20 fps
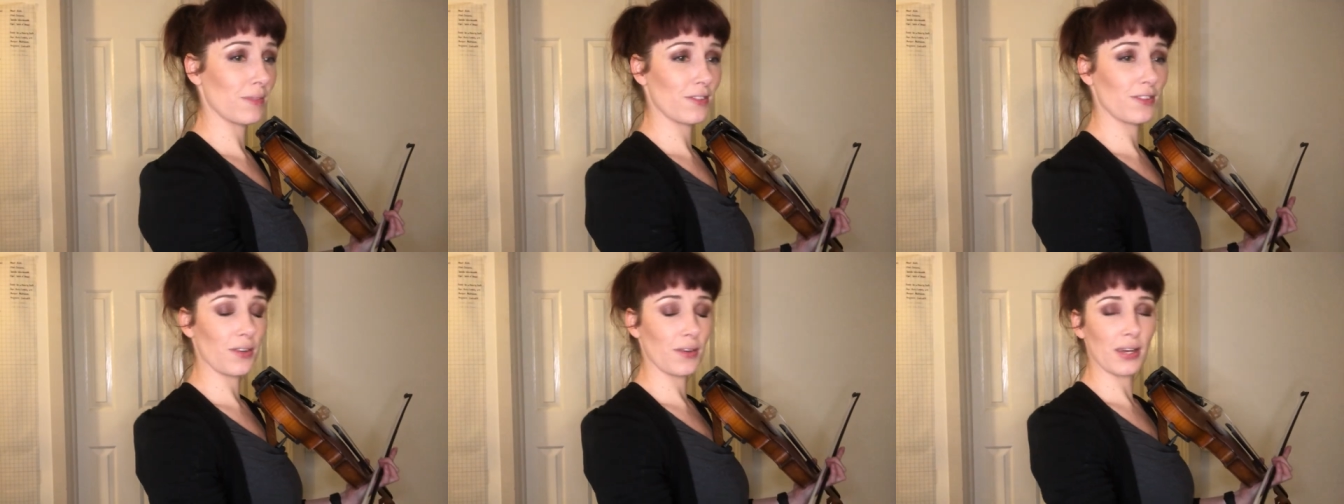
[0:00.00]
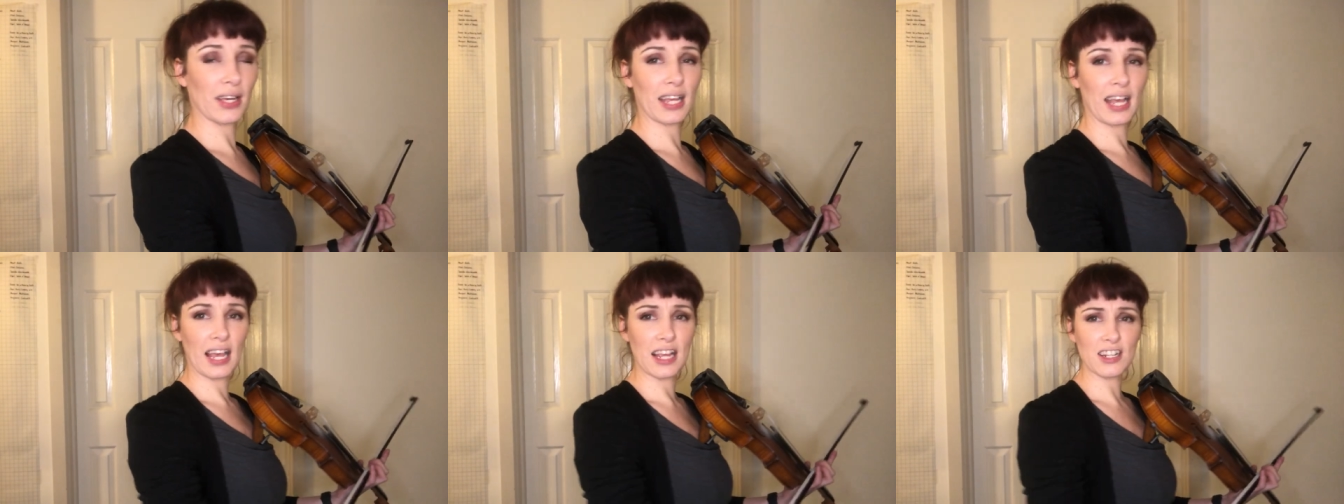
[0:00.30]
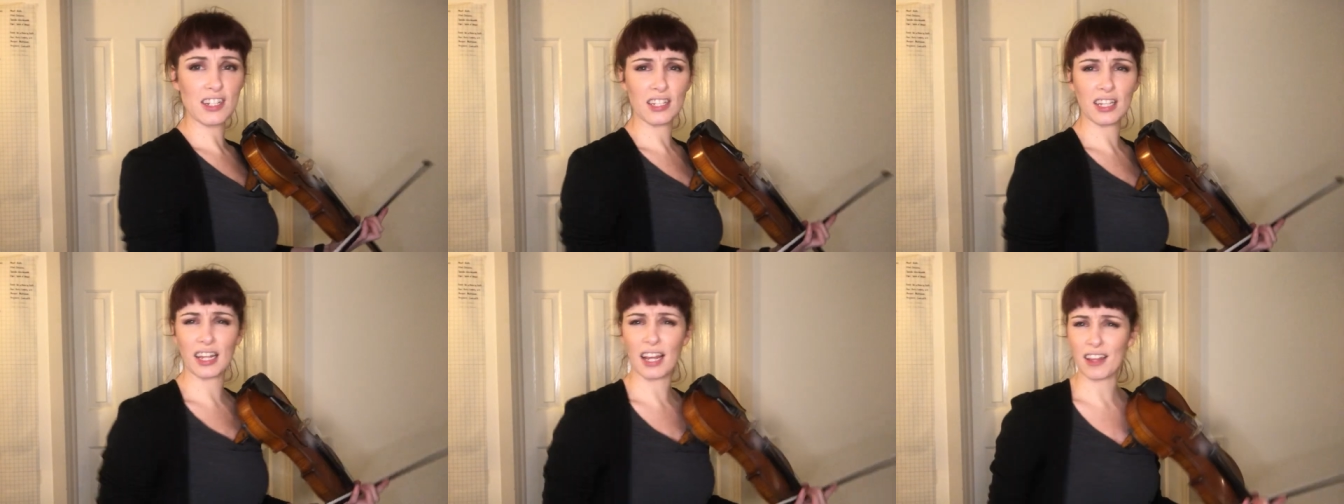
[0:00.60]
So
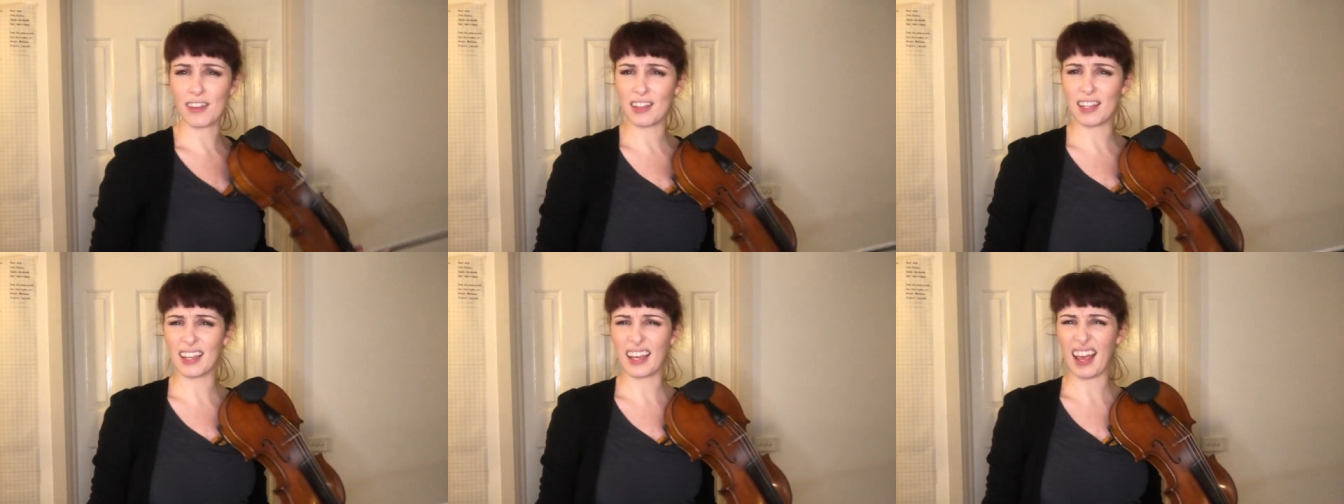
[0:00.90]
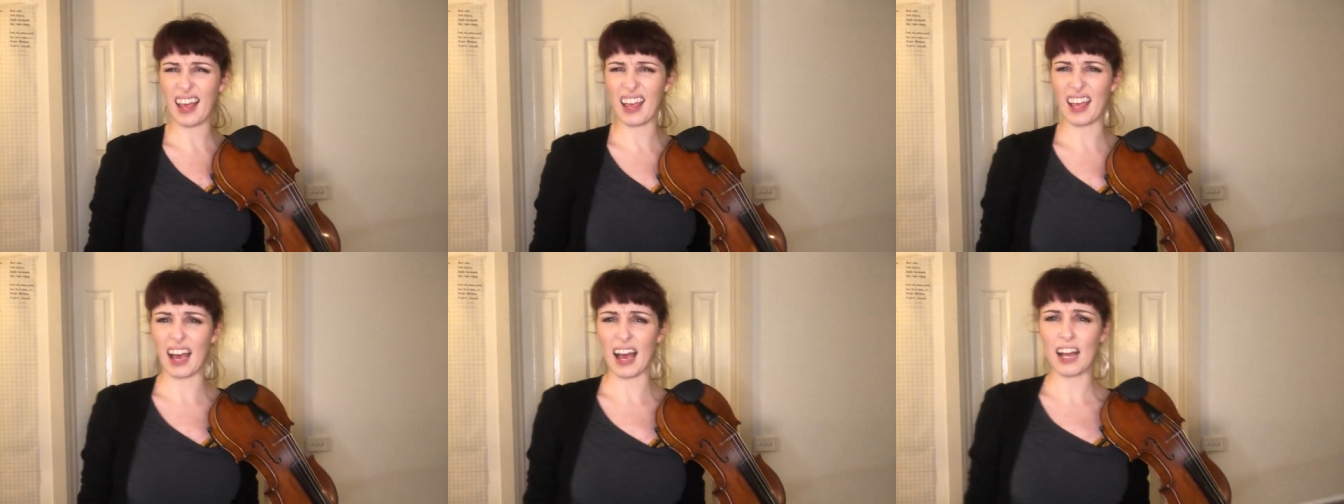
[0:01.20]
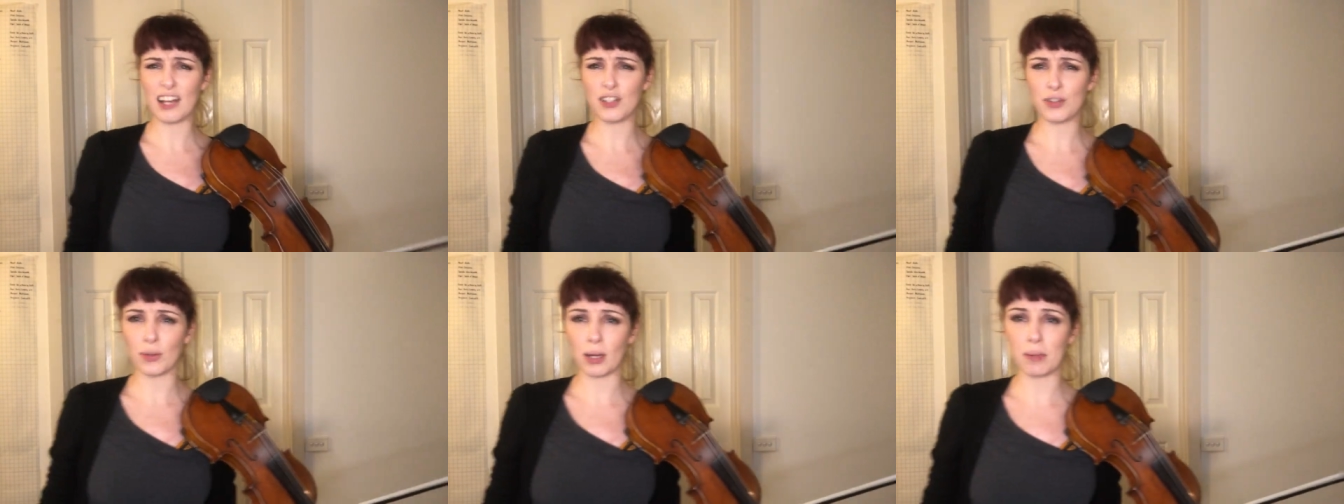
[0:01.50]
occasionally I think, hey,
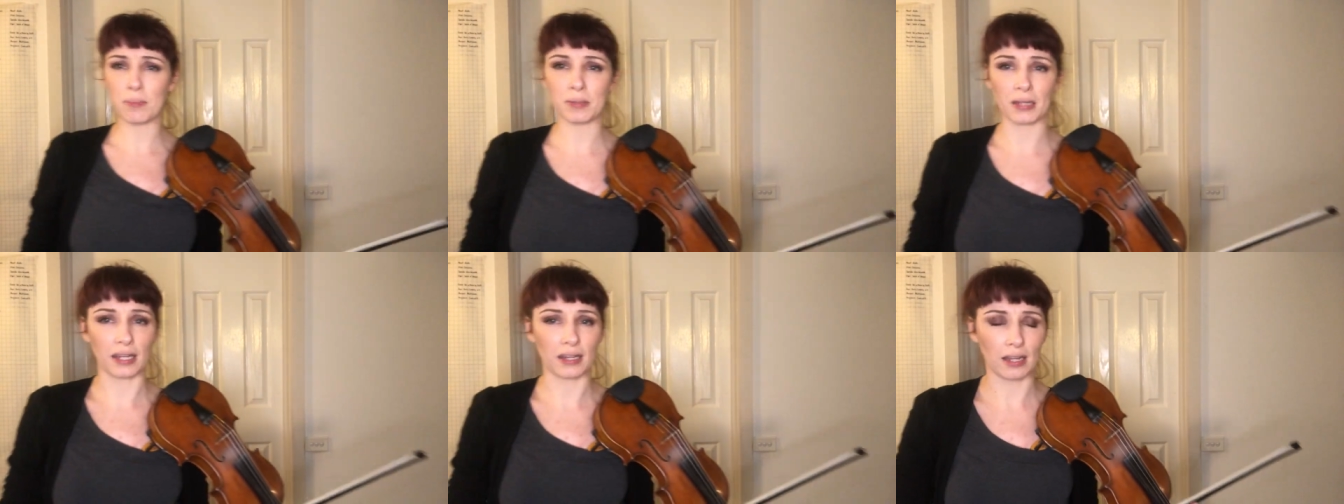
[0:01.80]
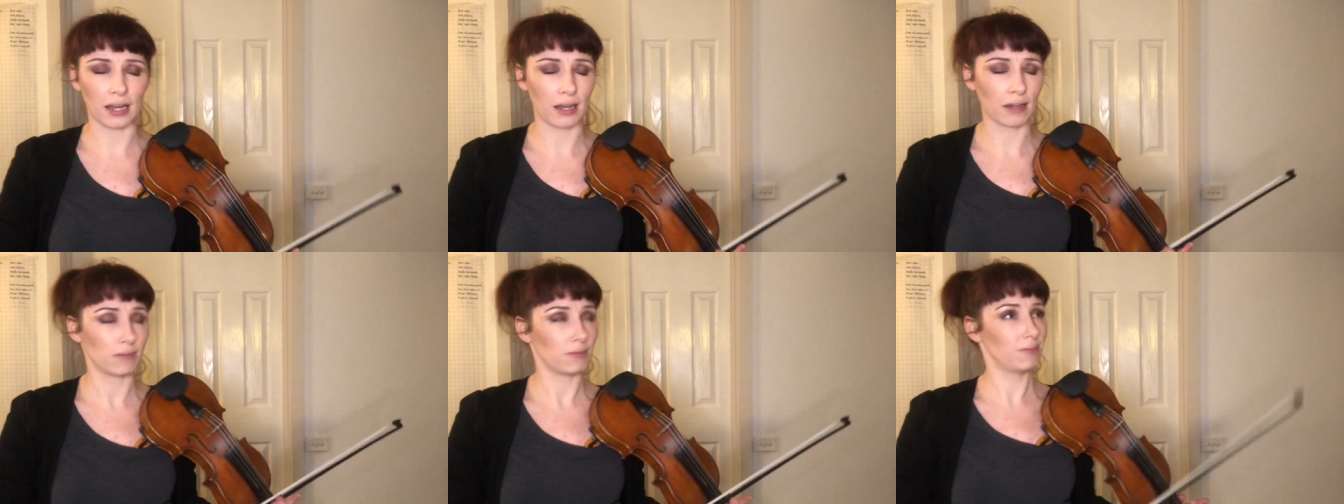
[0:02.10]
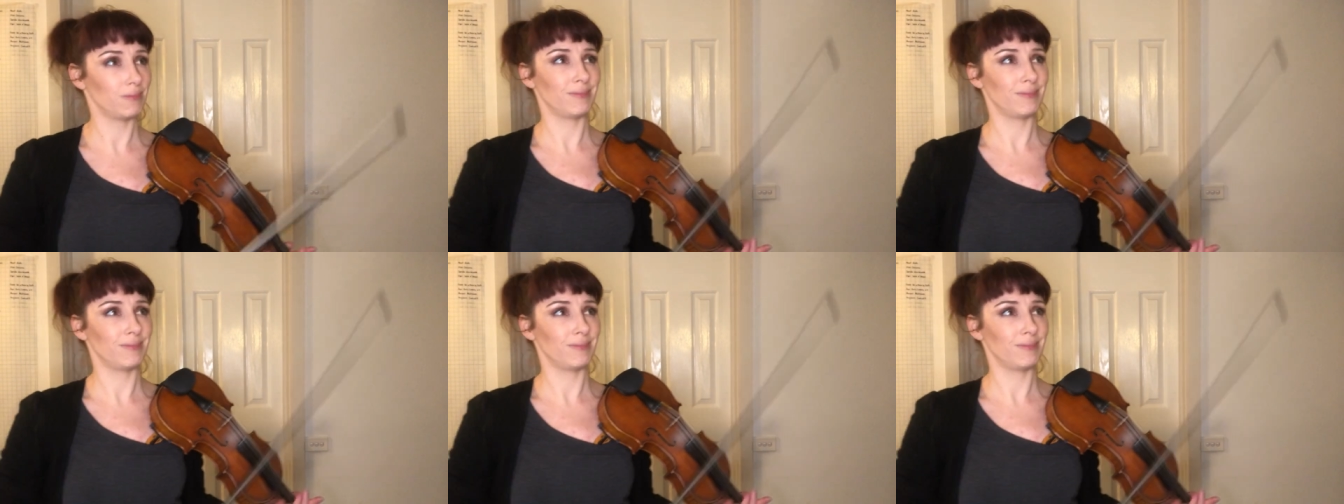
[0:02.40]
how do I play that?